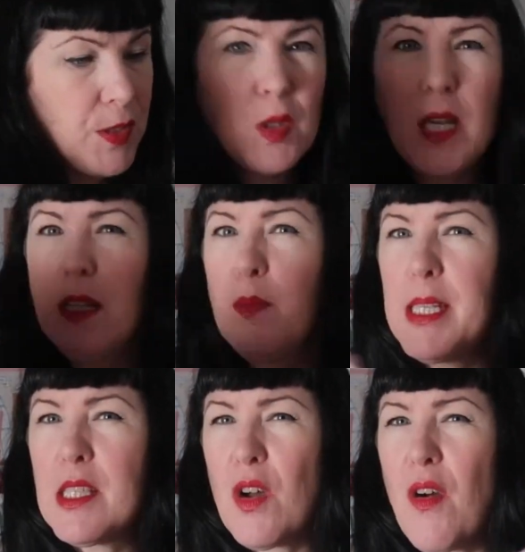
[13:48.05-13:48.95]
feels a little
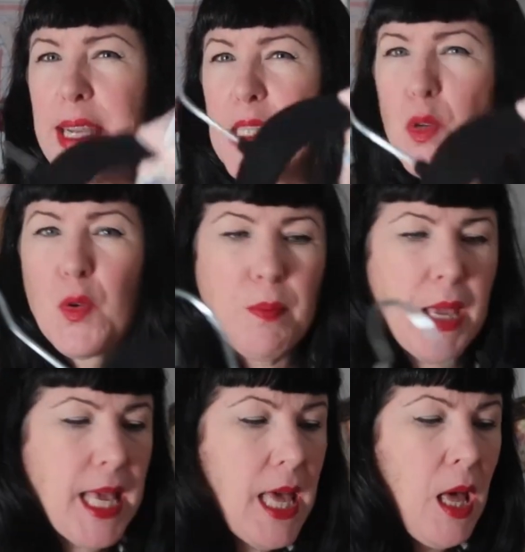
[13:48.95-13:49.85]
bit tight on
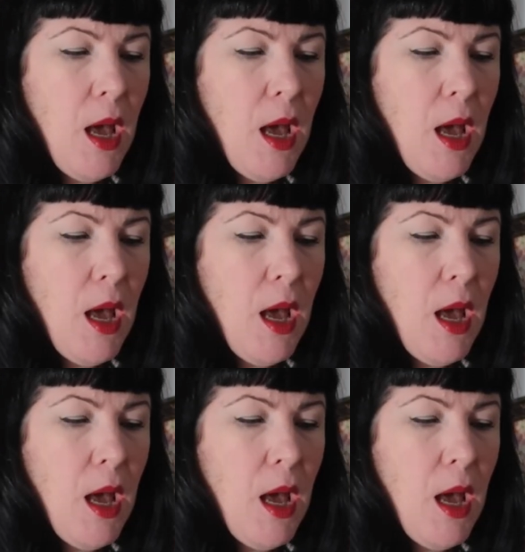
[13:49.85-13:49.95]
me,